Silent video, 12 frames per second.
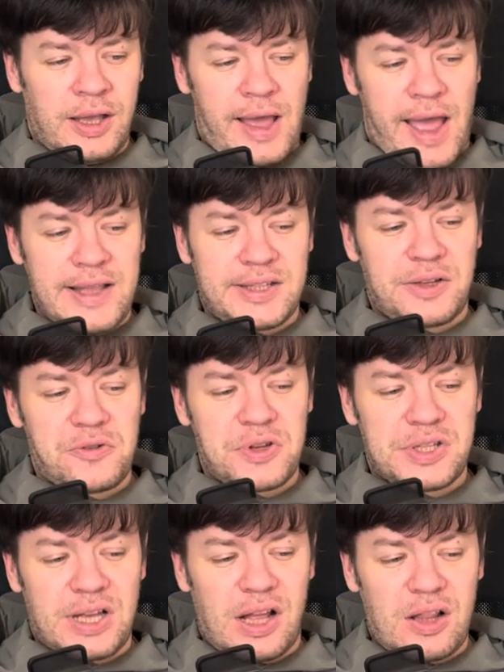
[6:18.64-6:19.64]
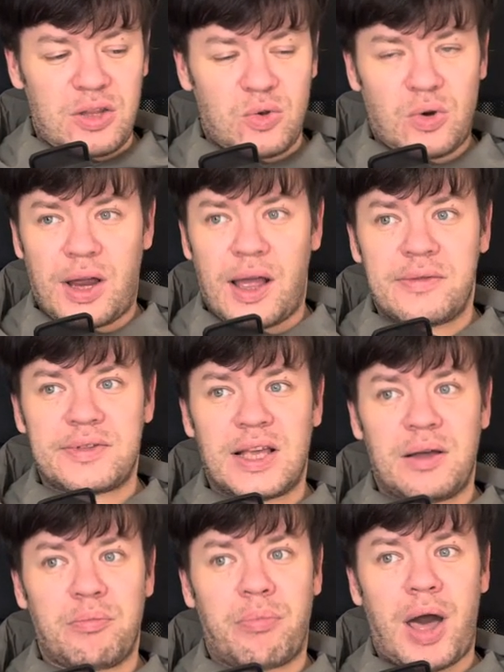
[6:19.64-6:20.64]
as a result, you have
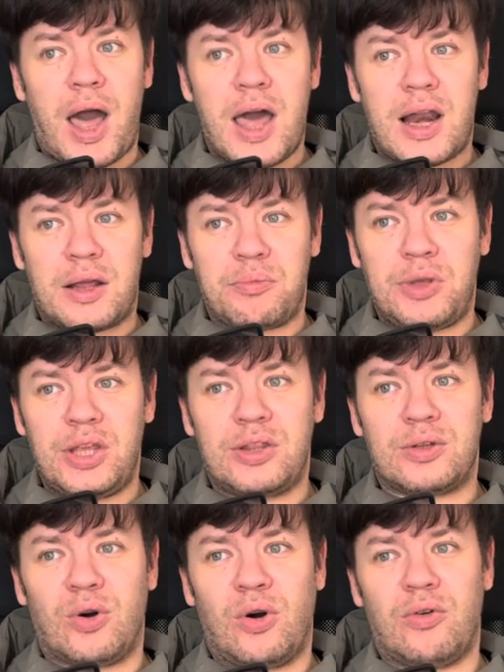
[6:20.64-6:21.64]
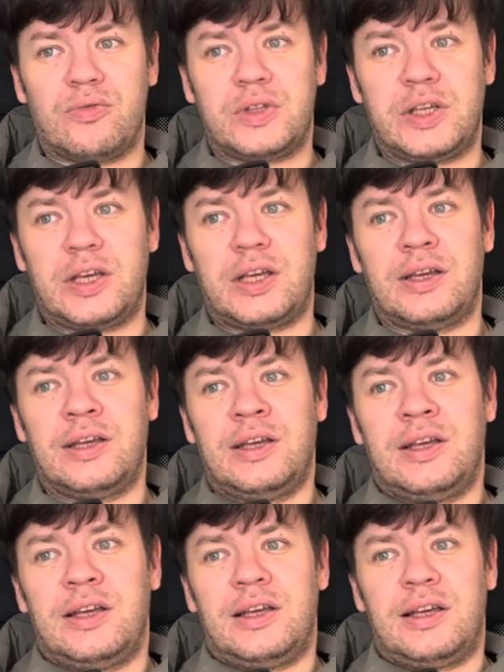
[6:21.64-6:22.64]
some pyramid of the
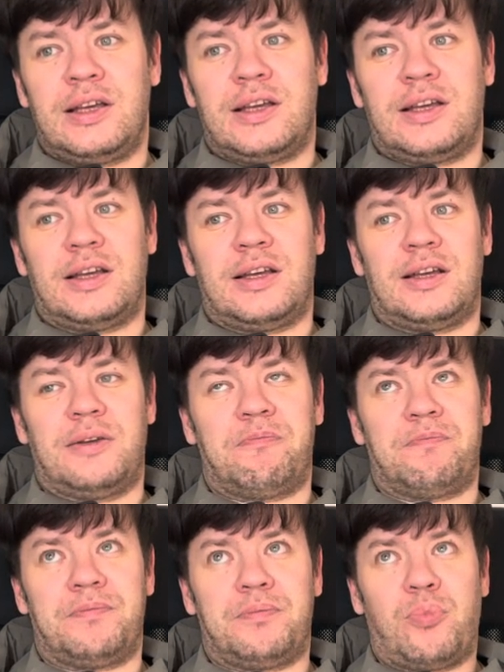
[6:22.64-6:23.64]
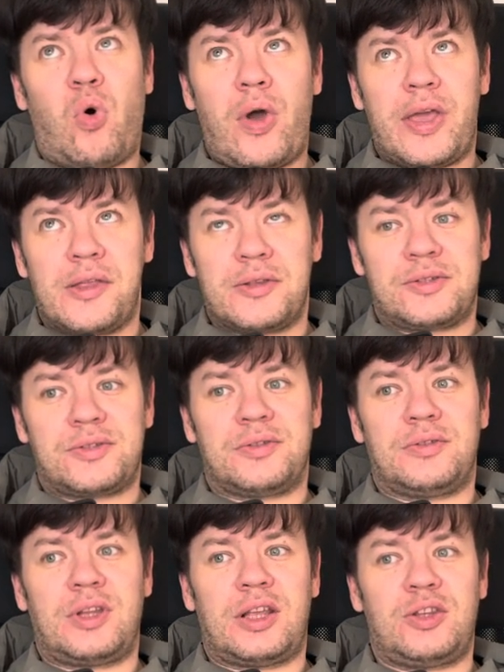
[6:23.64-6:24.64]
points
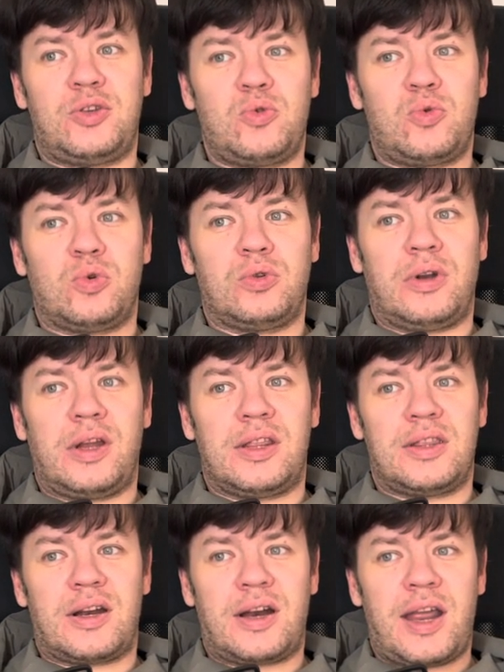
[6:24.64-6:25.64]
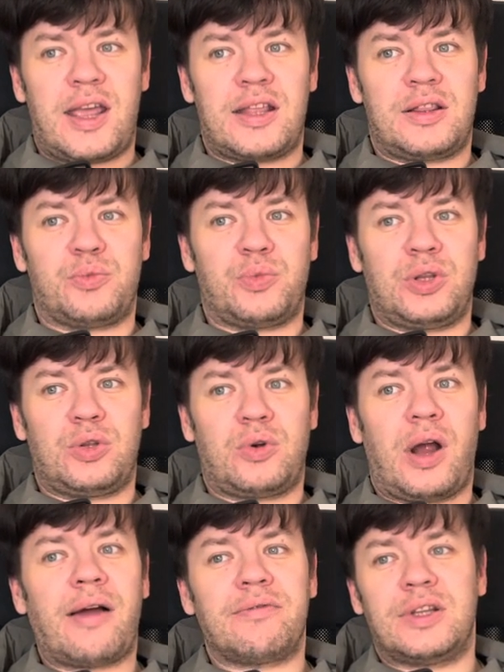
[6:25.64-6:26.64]
that you could reiterate when you
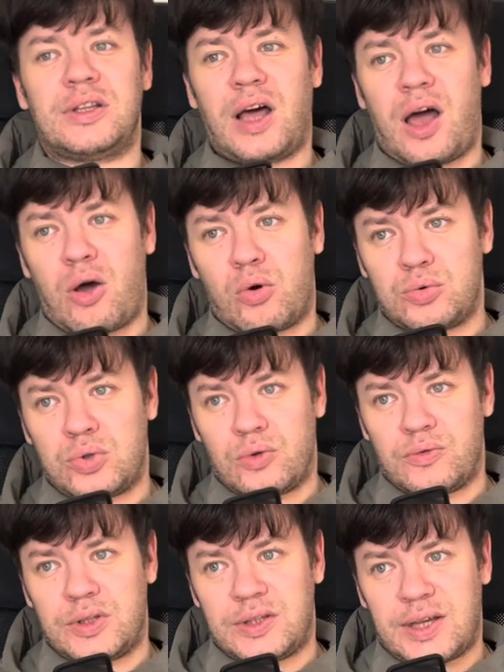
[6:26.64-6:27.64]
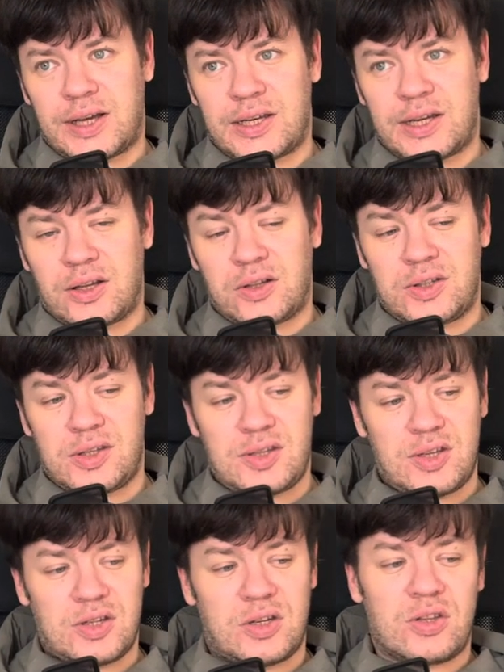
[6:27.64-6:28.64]
have the doubt of the technical
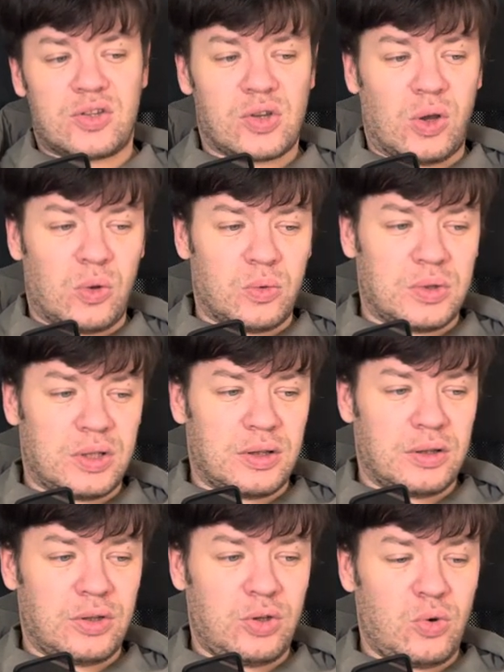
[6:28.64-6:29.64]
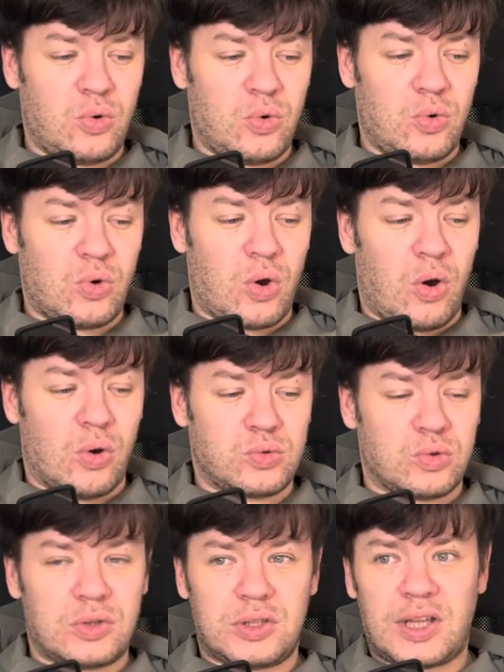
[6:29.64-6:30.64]
decision. So you go
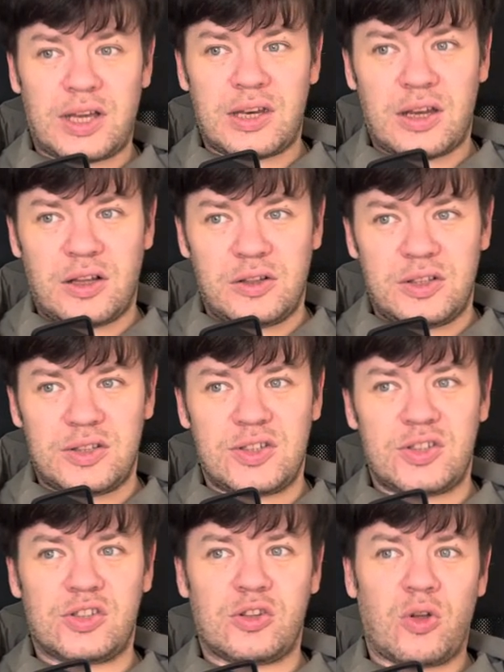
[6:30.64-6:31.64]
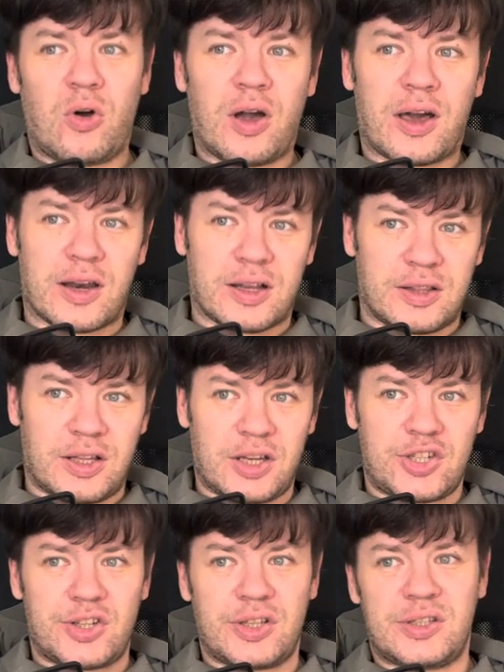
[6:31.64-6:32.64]
to the technical decision log,
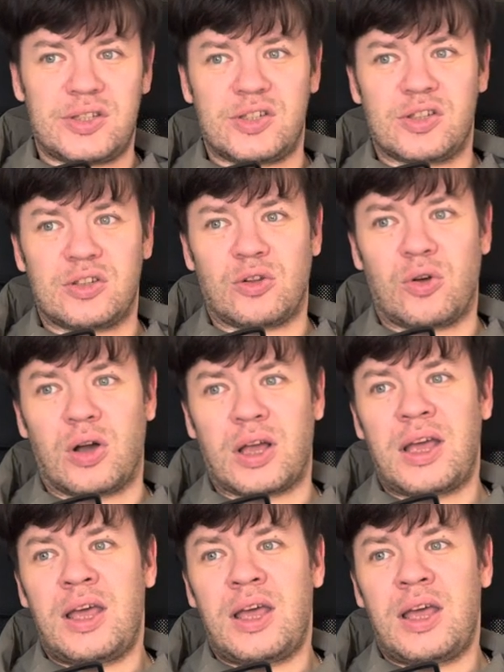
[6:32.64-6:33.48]
architecture decision log,